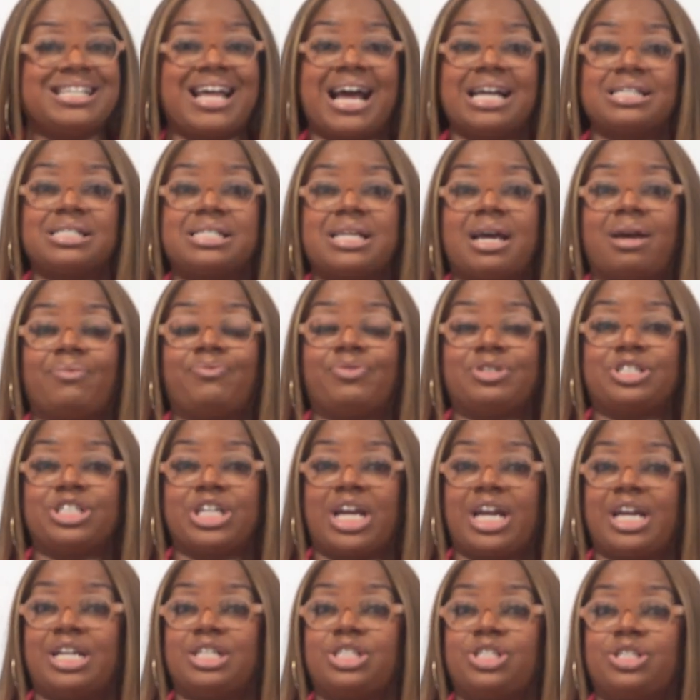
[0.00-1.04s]
not Time for
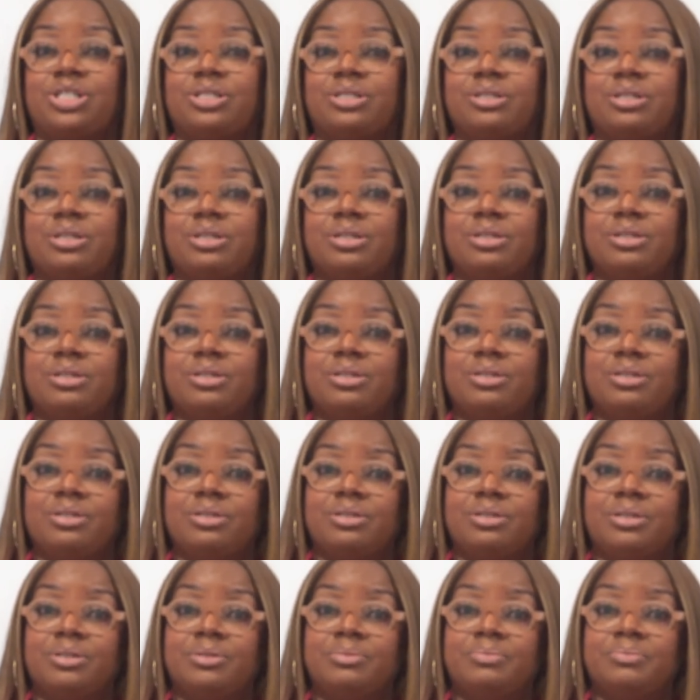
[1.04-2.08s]
Change.
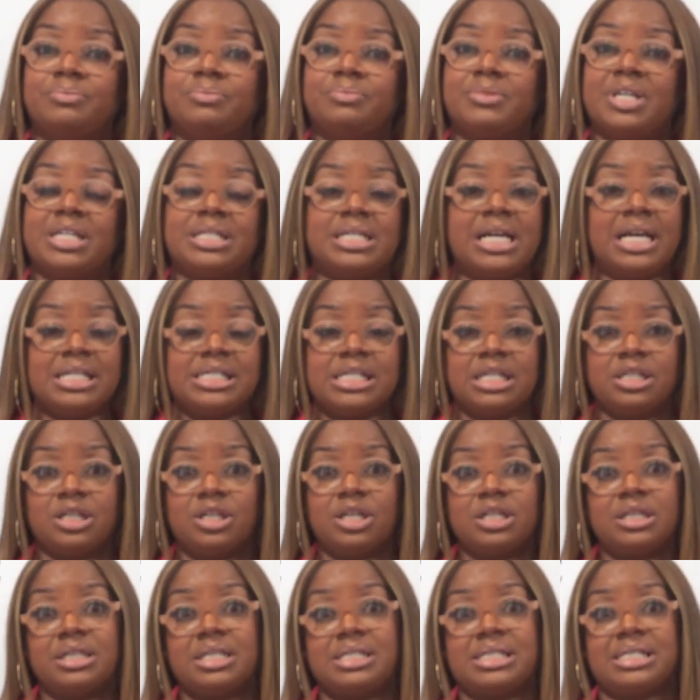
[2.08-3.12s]
It doesn't
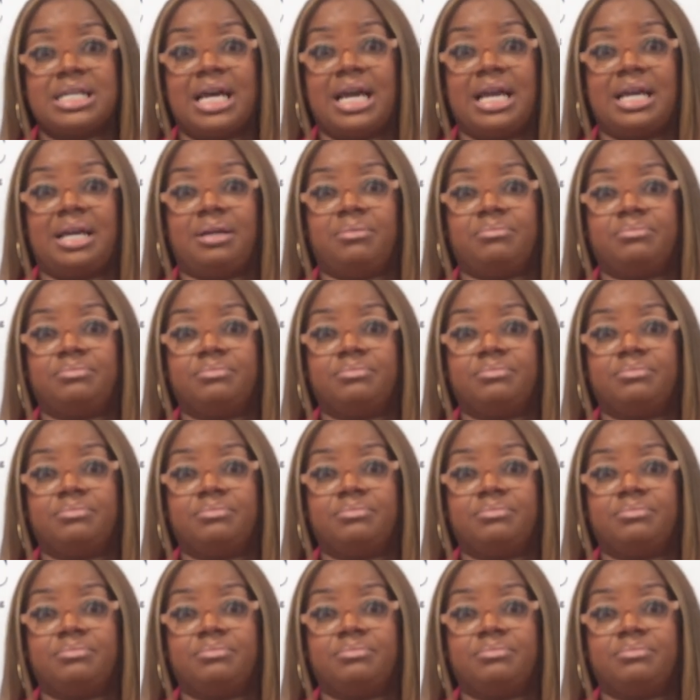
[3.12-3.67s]
look the same.